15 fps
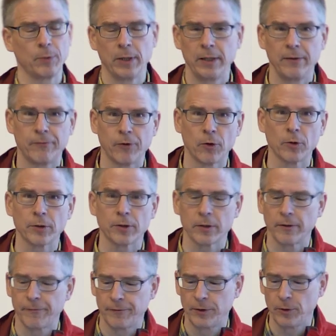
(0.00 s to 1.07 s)
We focus
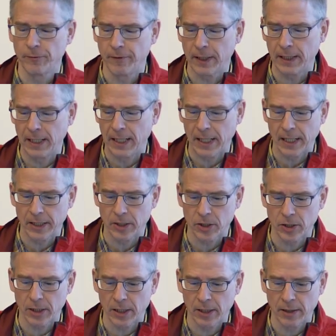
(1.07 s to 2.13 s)
on a few very
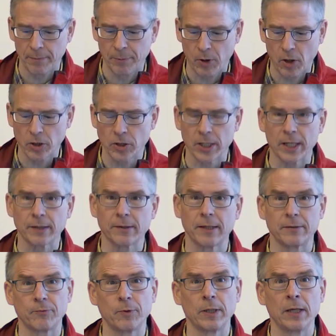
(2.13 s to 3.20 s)
large uh, projects
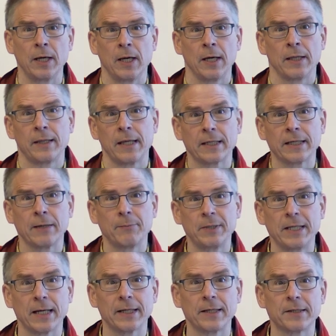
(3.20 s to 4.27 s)
that, we, that can
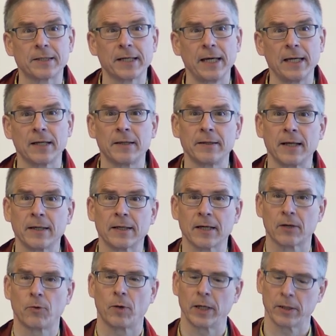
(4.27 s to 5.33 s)
be done at scale and that
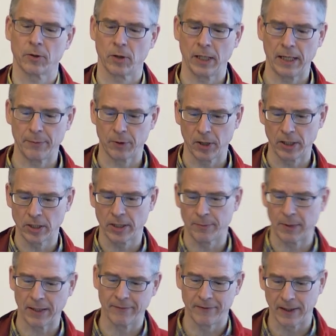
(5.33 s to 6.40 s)
require collaboration
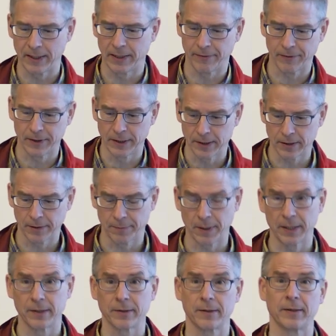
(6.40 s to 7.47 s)
among very different
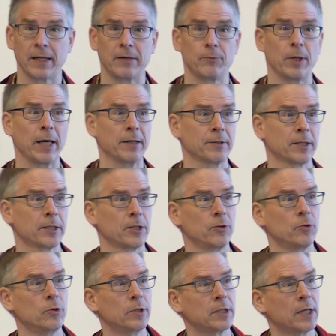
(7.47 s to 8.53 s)
disciplines, and then we
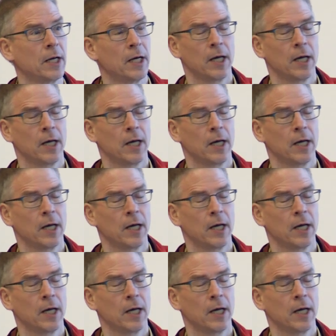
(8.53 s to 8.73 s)
execute.